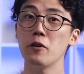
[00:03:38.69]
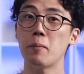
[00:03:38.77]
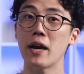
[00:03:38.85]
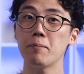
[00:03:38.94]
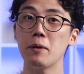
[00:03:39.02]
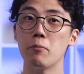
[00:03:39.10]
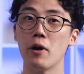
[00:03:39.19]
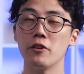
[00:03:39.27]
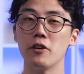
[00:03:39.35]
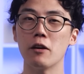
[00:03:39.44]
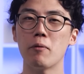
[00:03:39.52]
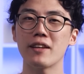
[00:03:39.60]
you might be
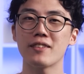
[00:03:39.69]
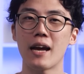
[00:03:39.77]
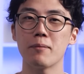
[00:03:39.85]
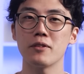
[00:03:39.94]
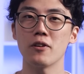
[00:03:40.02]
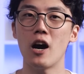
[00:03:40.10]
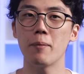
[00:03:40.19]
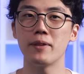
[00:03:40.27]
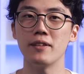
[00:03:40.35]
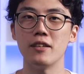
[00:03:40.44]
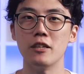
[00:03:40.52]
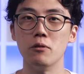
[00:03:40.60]
wondering why Samsung
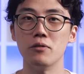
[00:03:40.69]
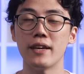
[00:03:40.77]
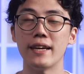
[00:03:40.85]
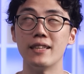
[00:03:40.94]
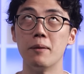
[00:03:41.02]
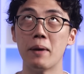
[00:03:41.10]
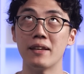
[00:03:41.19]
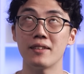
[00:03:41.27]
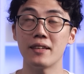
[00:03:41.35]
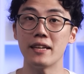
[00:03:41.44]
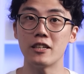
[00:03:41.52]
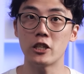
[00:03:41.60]
opted to use a
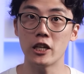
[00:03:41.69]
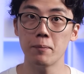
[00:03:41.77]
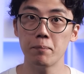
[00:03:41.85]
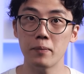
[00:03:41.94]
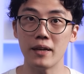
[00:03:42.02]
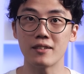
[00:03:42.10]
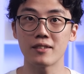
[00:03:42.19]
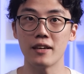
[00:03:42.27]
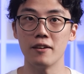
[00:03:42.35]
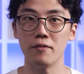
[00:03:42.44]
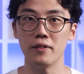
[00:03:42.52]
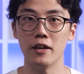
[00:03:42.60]
Dimensity chip
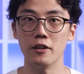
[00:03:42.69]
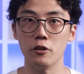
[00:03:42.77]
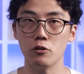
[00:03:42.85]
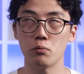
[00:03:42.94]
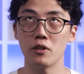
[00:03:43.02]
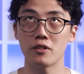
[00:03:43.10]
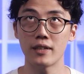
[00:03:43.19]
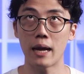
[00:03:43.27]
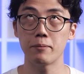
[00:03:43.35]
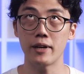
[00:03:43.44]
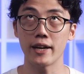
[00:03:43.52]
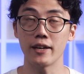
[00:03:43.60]
instead of their usual
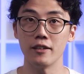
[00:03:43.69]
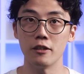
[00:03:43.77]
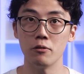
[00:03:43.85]
Snapdragon